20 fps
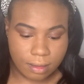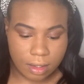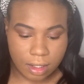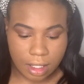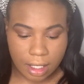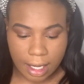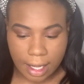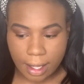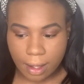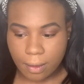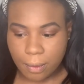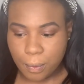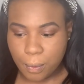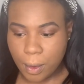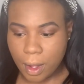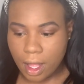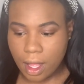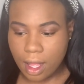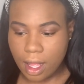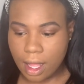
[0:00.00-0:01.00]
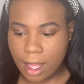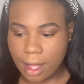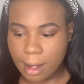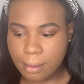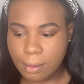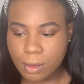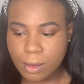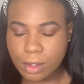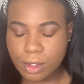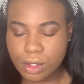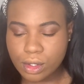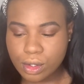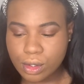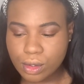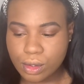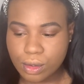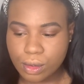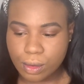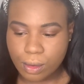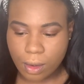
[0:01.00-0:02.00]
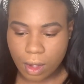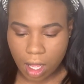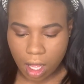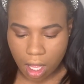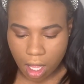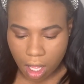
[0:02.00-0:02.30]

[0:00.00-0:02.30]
Now I'm going to